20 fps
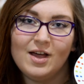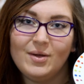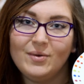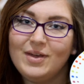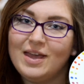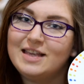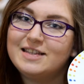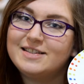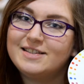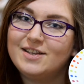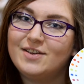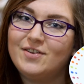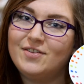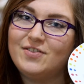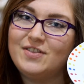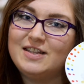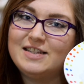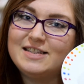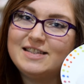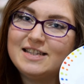Okay, so
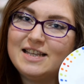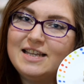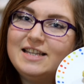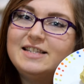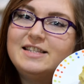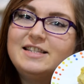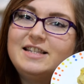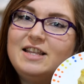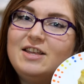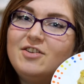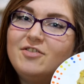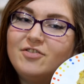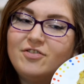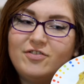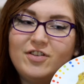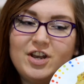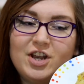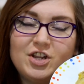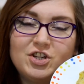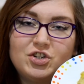this is the
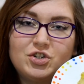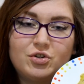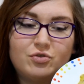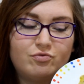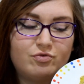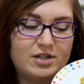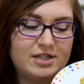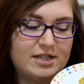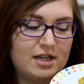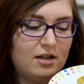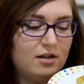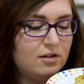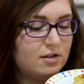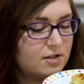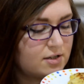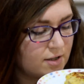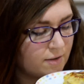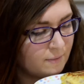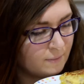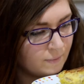finished result.
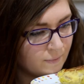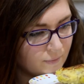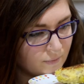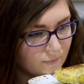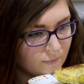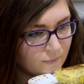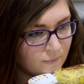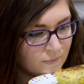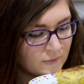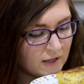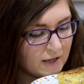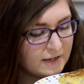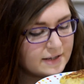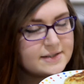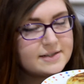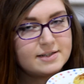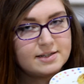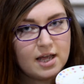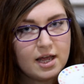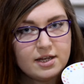It
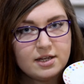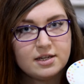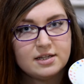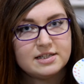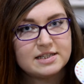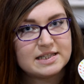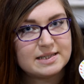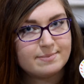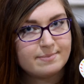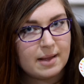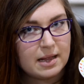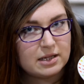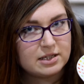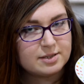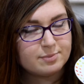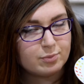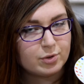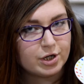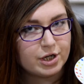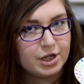certainly
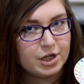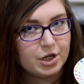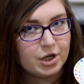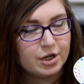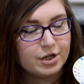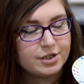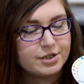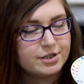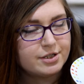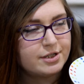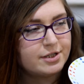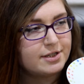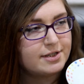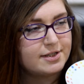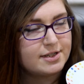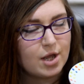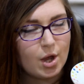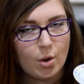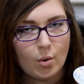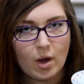smells pretty good,
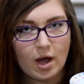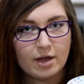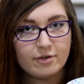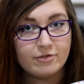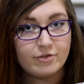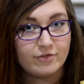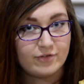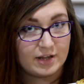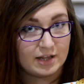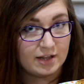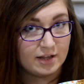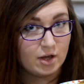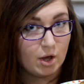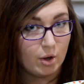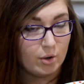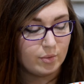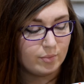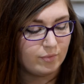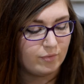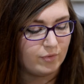so I'm feeling
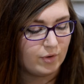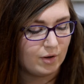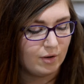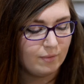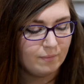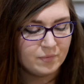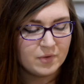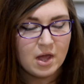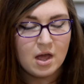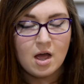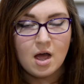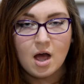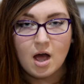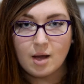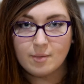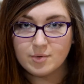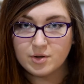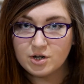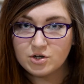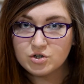hopeful.
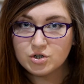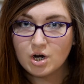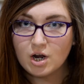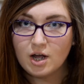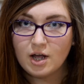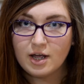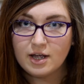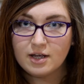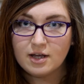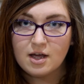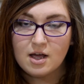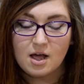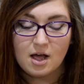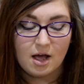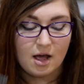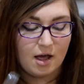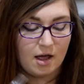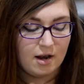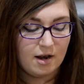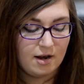I'm going to try
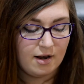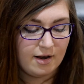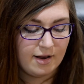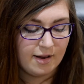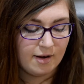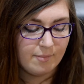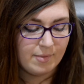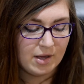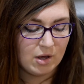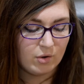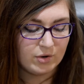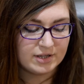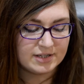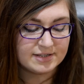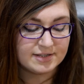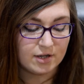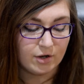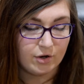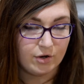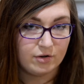a little bit on
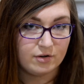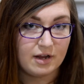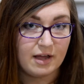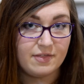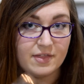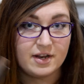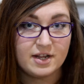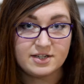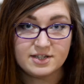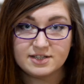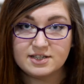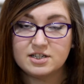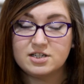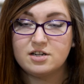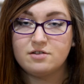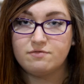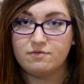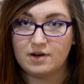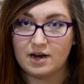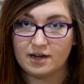its own, and then it does
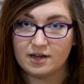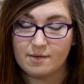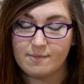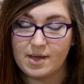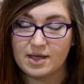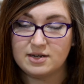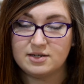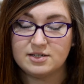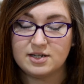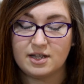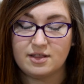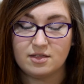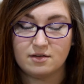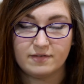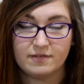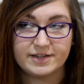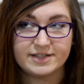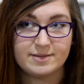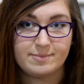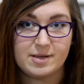actually recommend in the
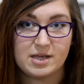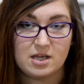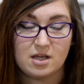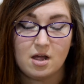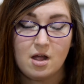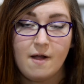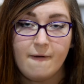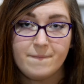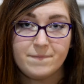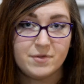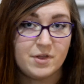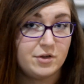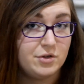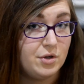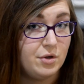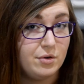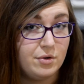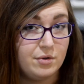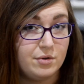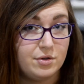recipe that
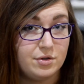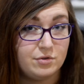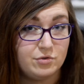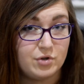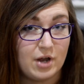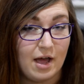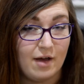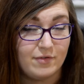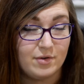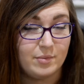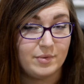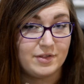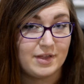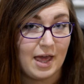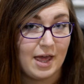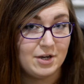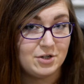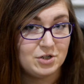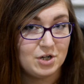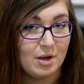you have it with
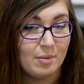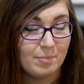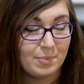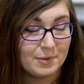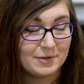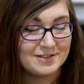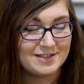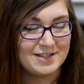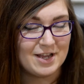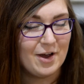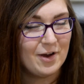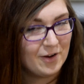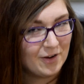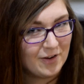ketchup, so